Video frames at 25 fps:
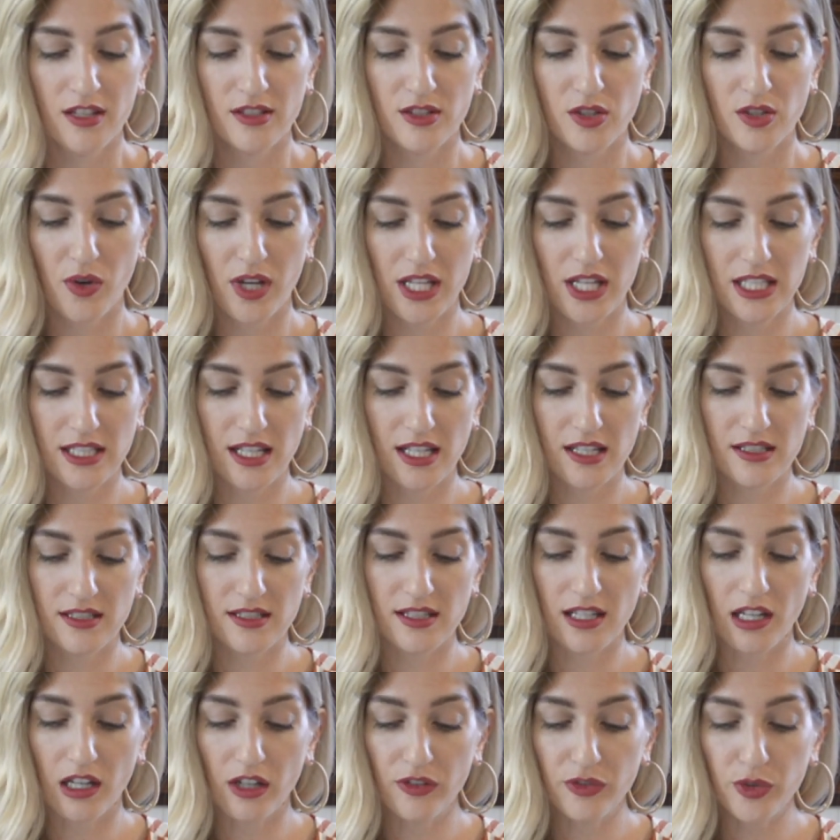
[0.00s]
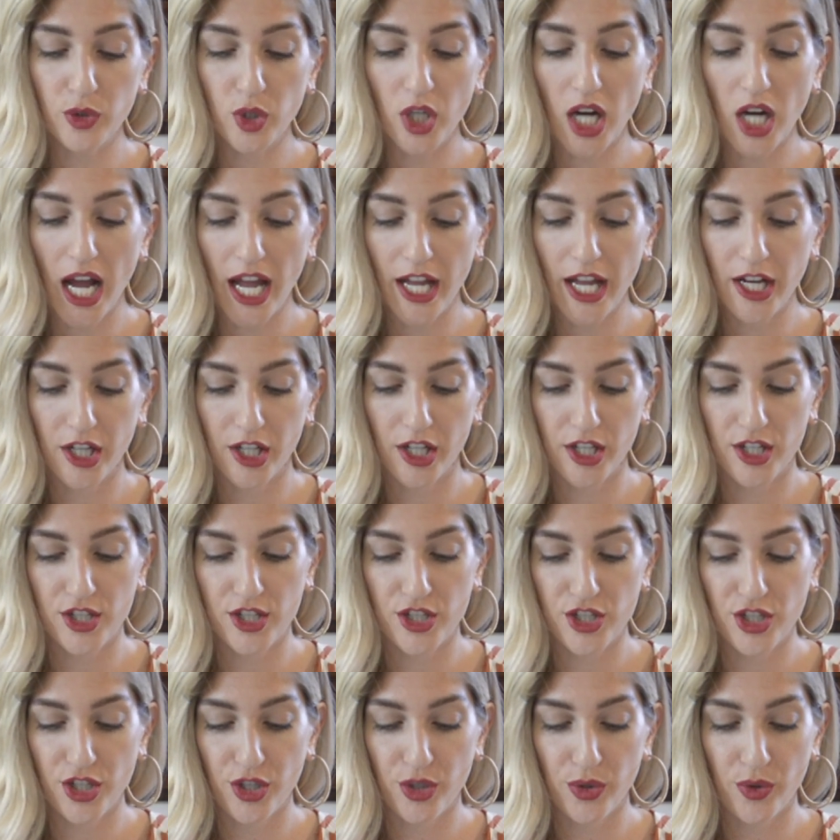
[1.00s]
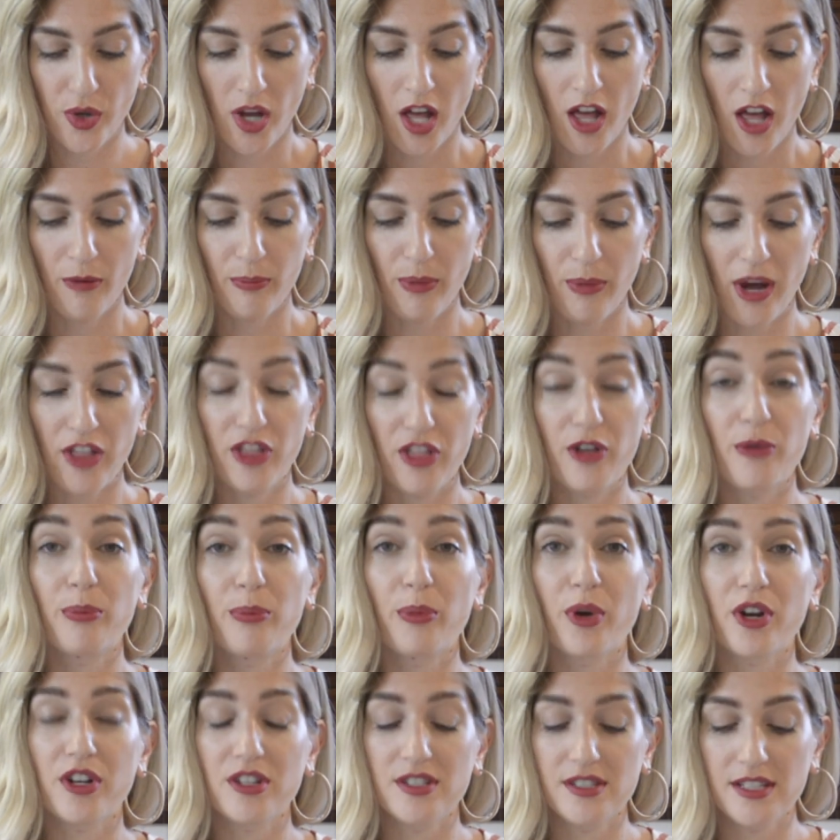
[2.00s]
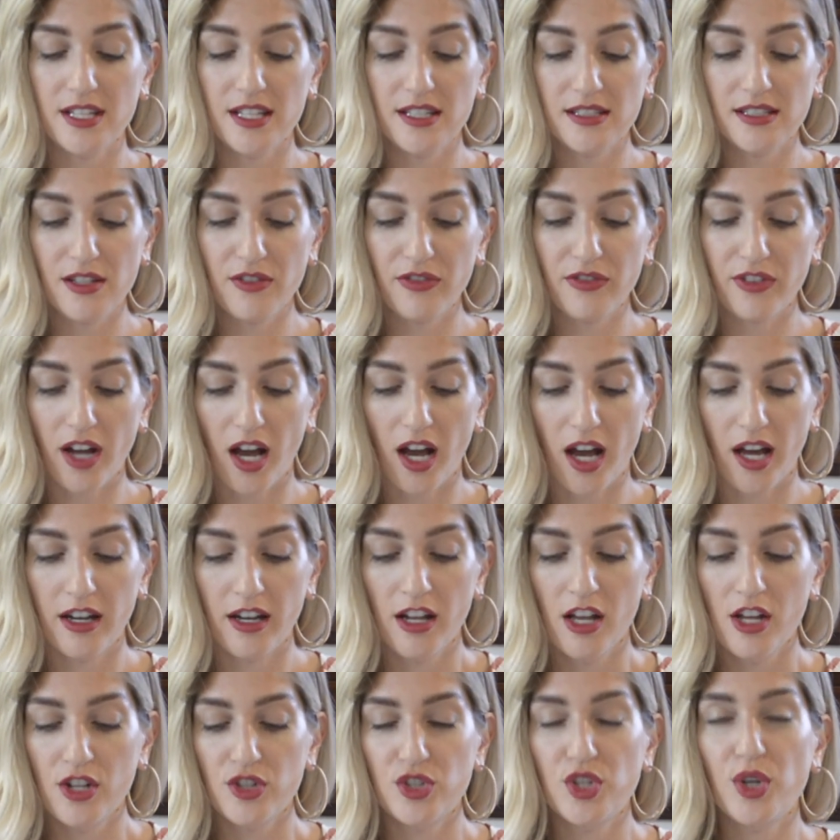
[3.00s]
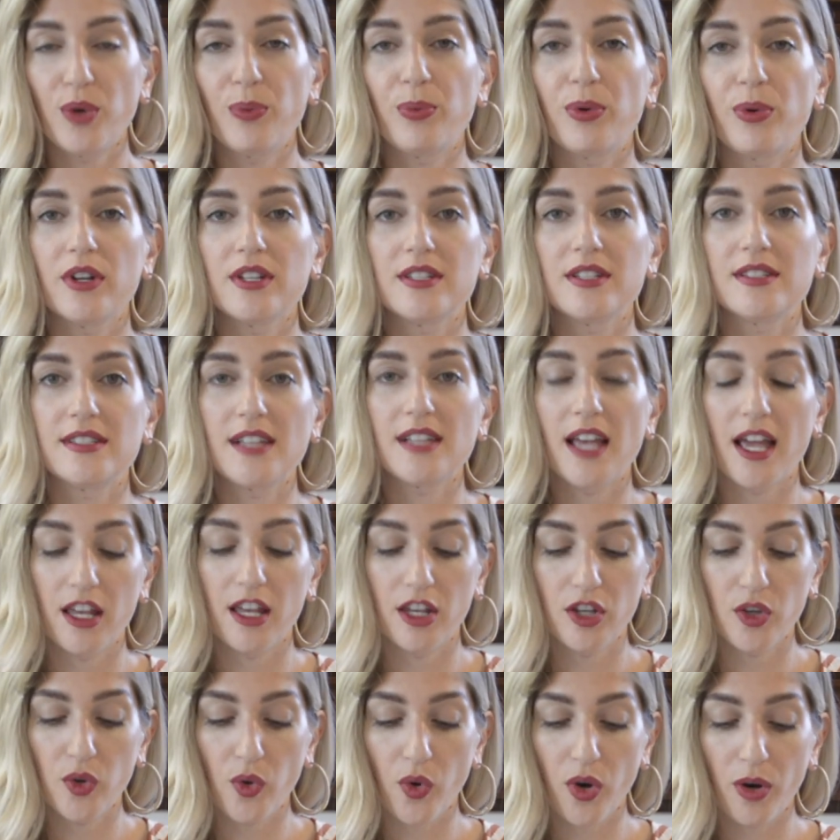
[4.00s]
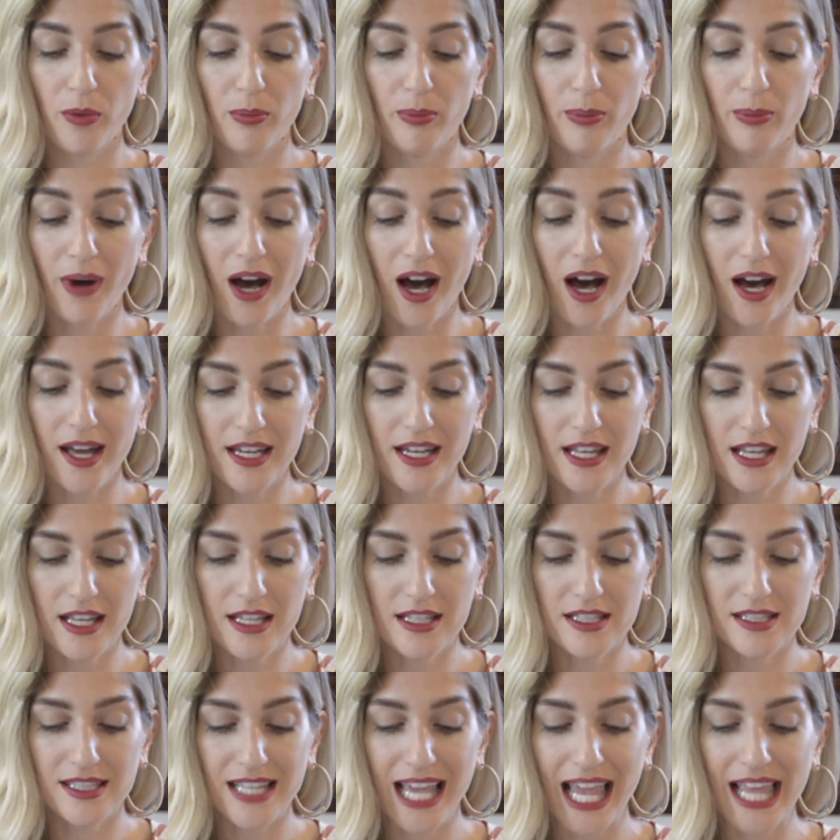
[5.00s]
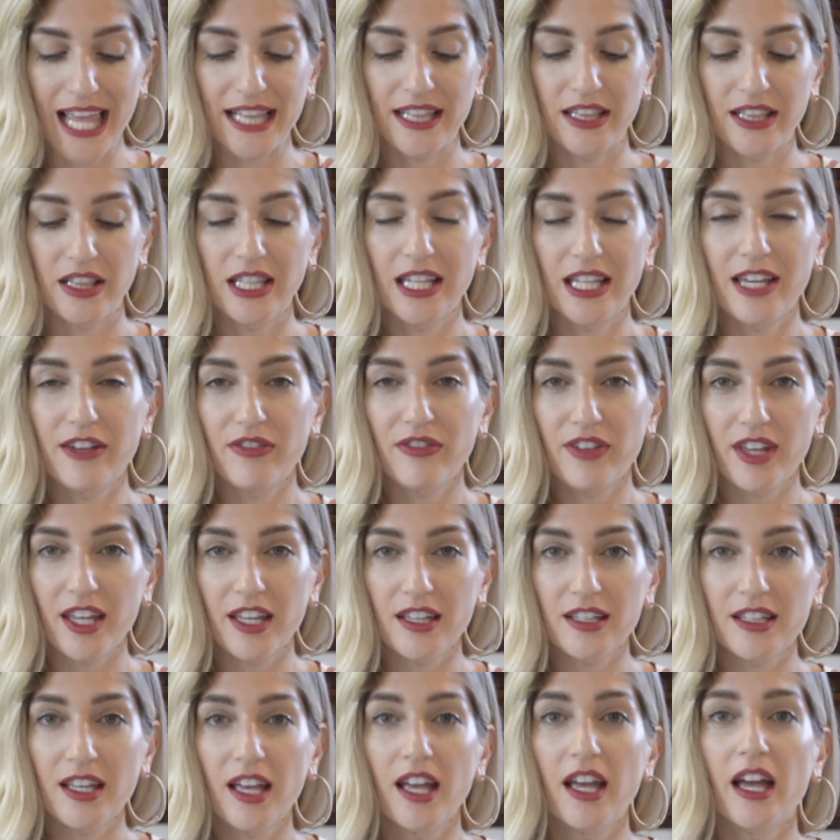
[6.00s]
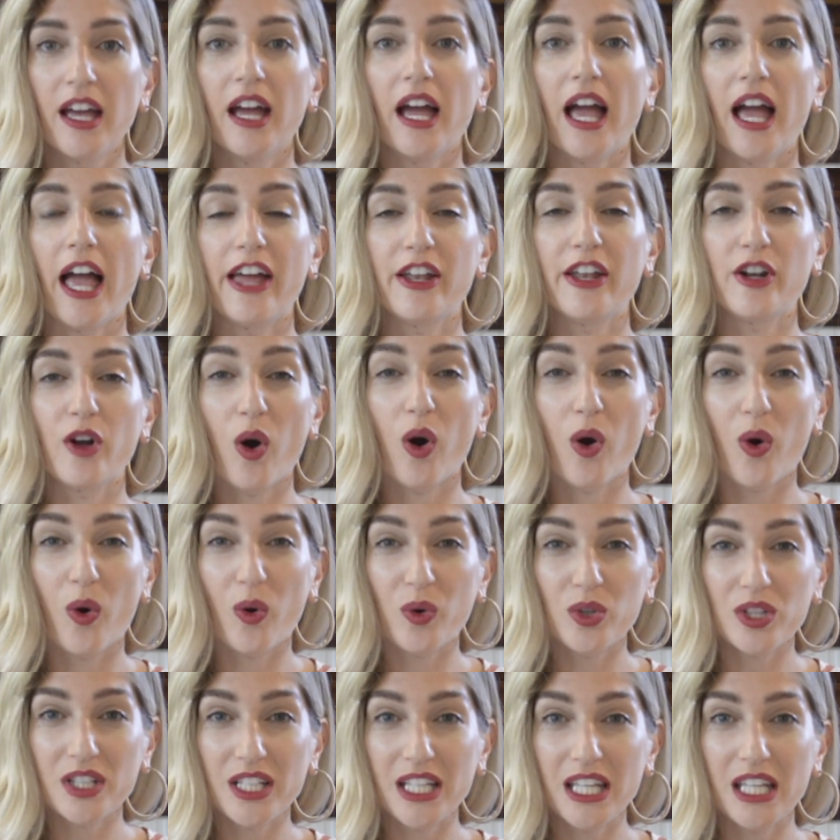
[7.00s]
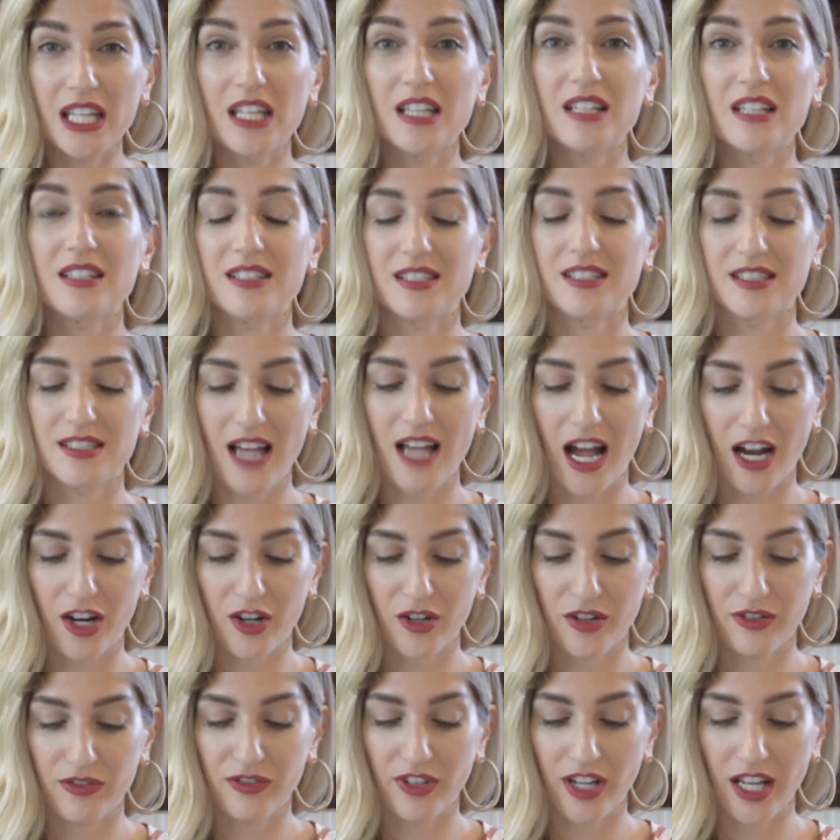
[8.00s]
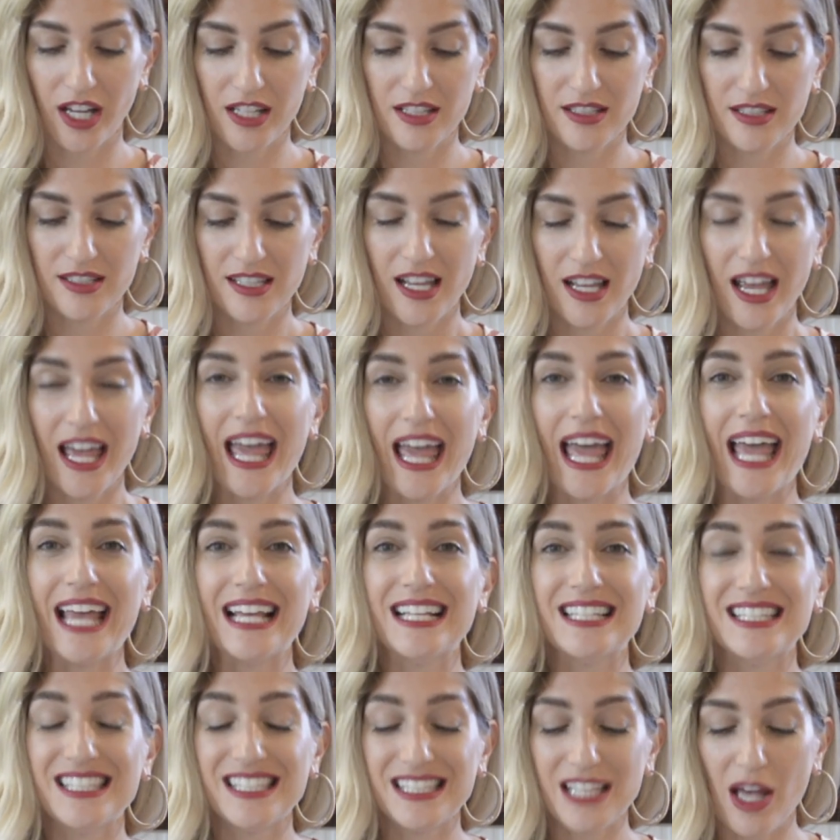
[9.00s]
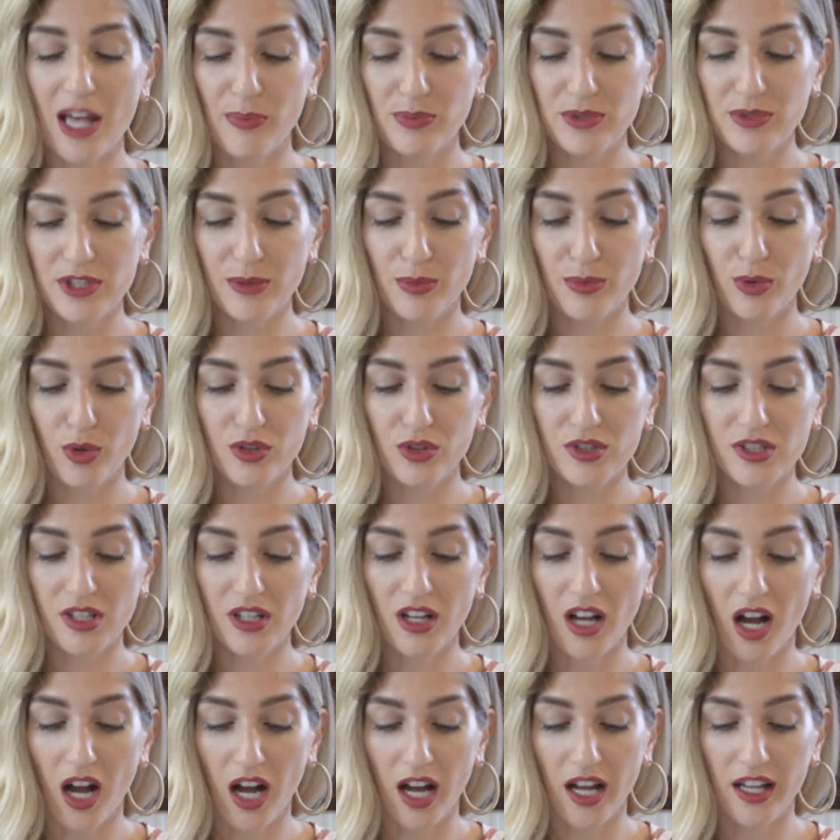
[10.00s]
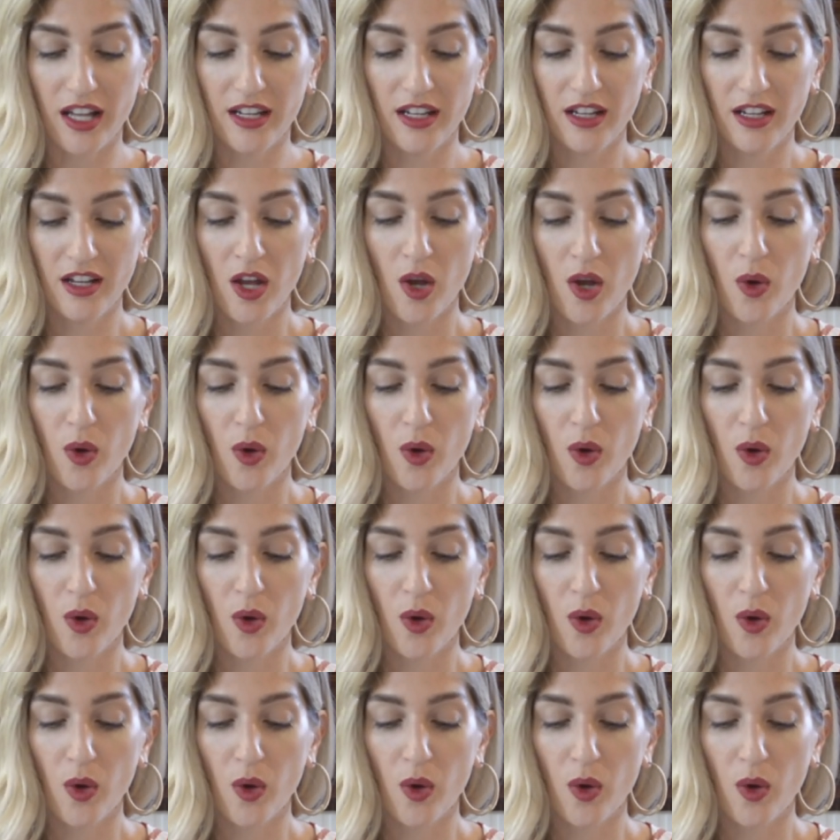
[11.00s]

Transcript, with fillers: So it says, therefore I urge you by the mercies of God to present your bodies a living and holy sacrifice acceptable to God,